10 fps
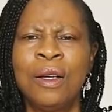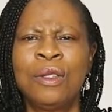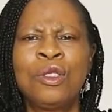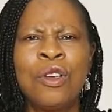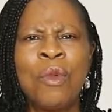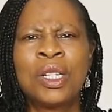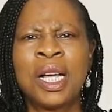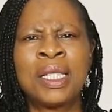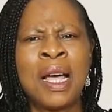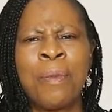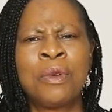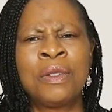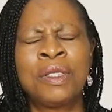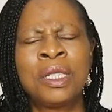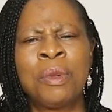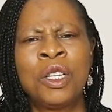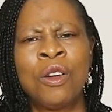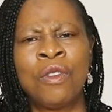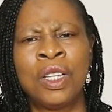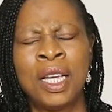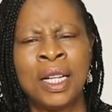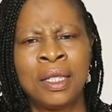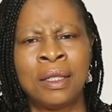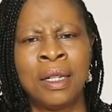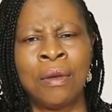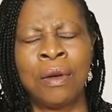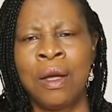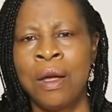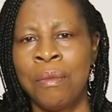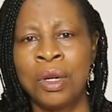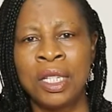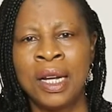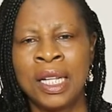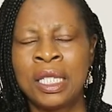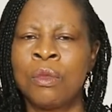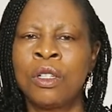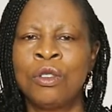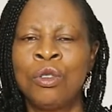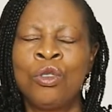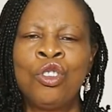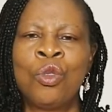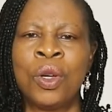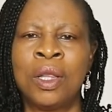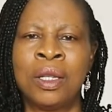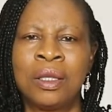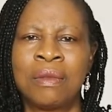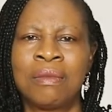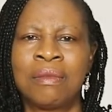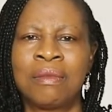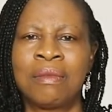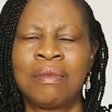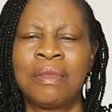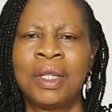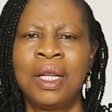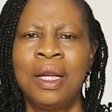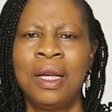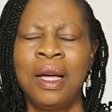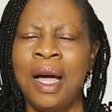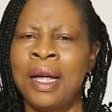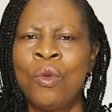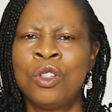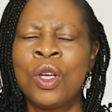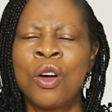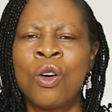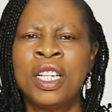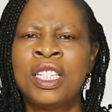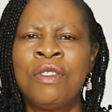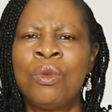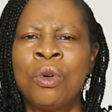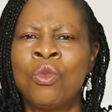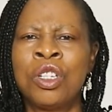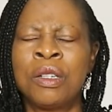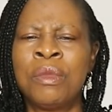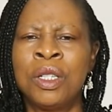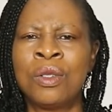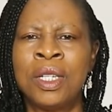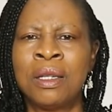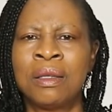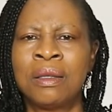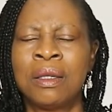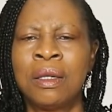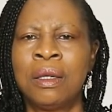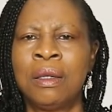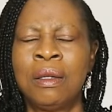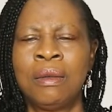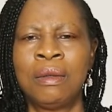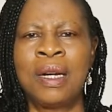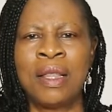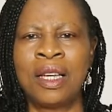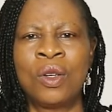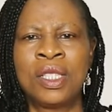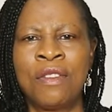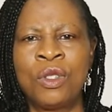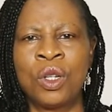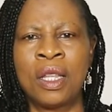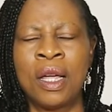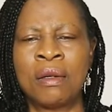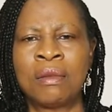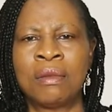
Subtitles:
So much has happened since the beginning of the year till now, but the ninth month, don't joke with it. And I want to encourage everyone watching me today, gather yourself together,